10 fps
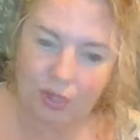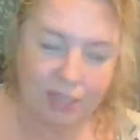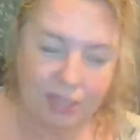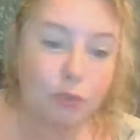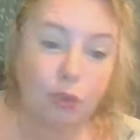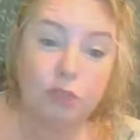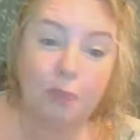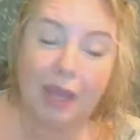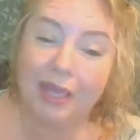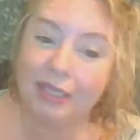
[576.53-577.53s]
Yes, he was
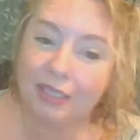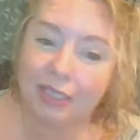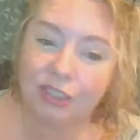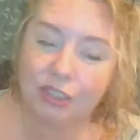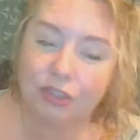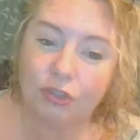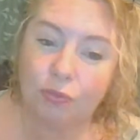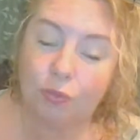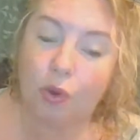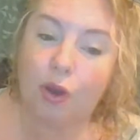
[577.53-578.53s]
paying attention
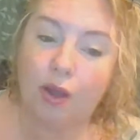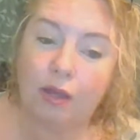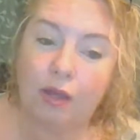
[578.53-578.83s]
to what